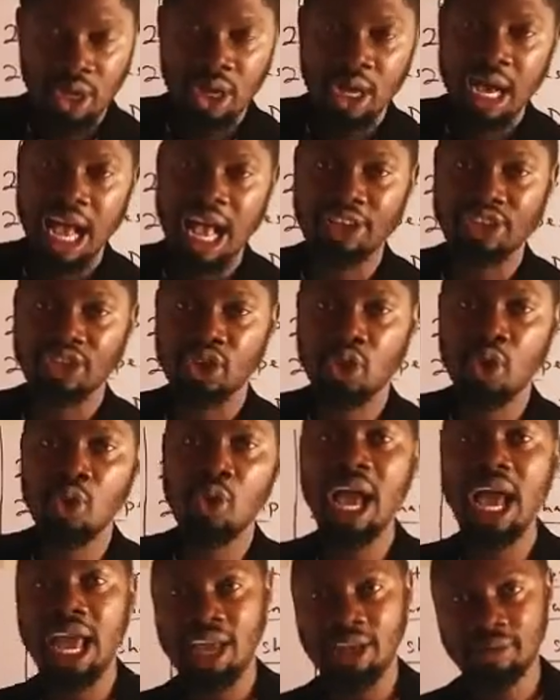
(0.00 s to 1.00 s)
a
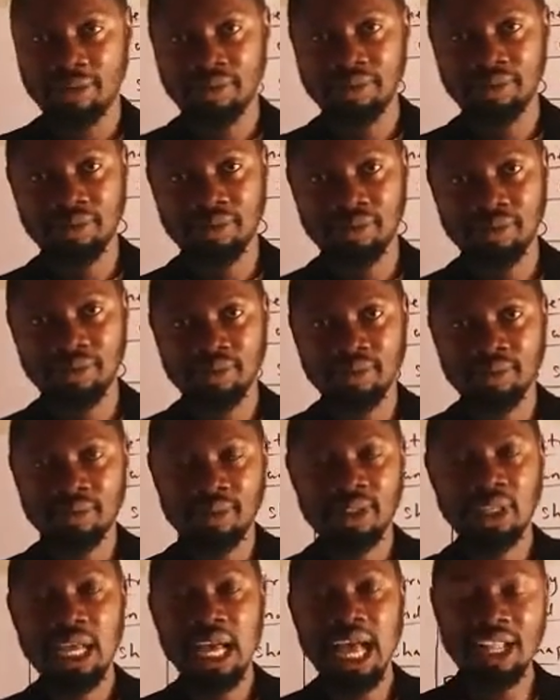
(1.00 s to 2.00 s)
square
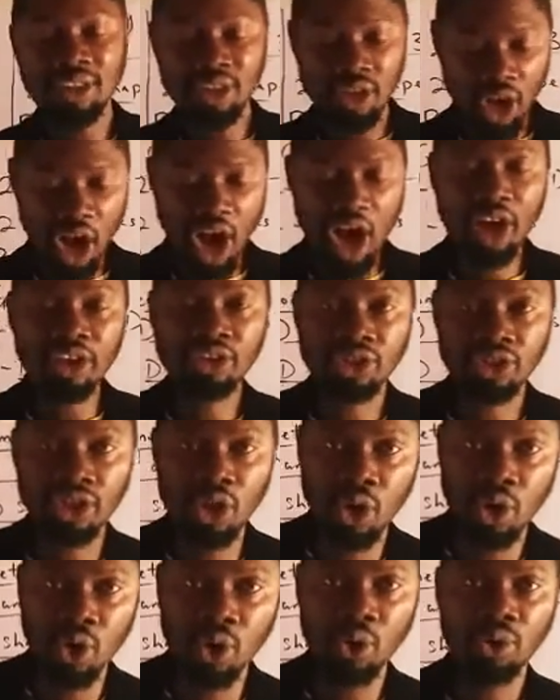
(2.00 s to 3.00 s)
and
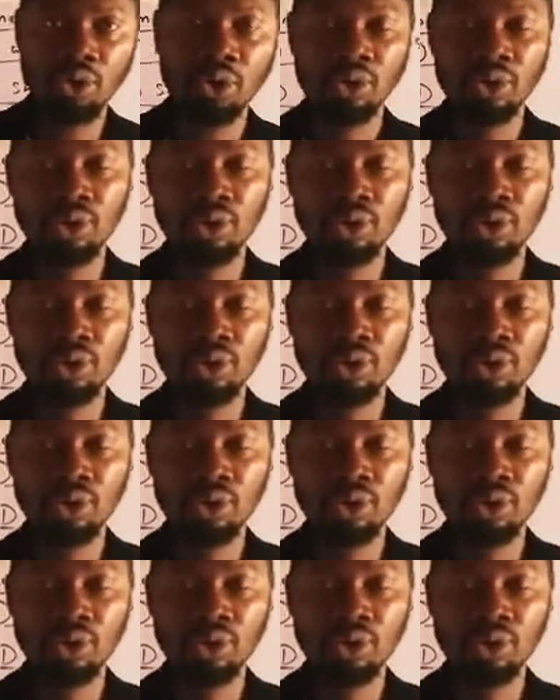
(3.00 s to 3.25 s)
also